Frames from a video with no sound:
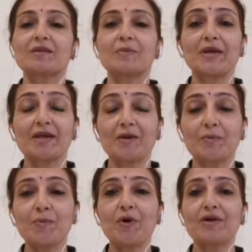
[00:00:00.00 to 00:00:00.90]
The
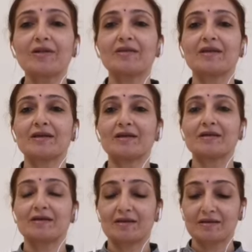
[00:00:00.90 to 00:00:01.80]
important thing
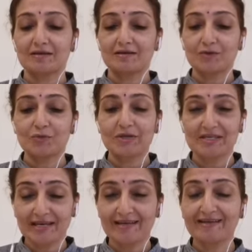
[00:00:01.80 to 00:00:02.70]
to be
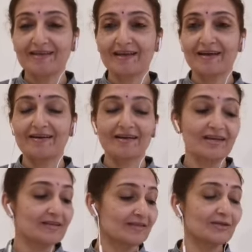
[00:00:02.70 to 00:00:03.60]
taken care
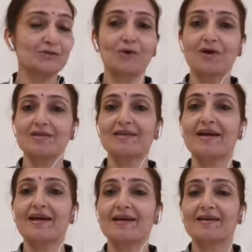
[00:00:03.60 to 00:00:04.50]
is the salt
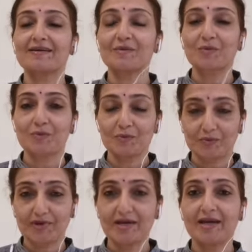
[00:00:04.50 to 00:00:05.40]

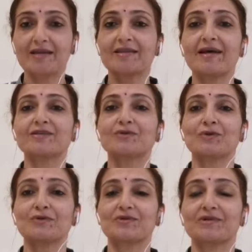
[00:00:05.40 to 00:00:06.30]
in that
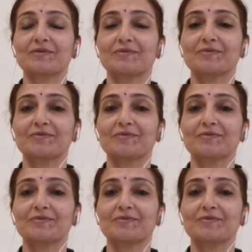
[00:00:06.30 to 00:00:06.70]
solution.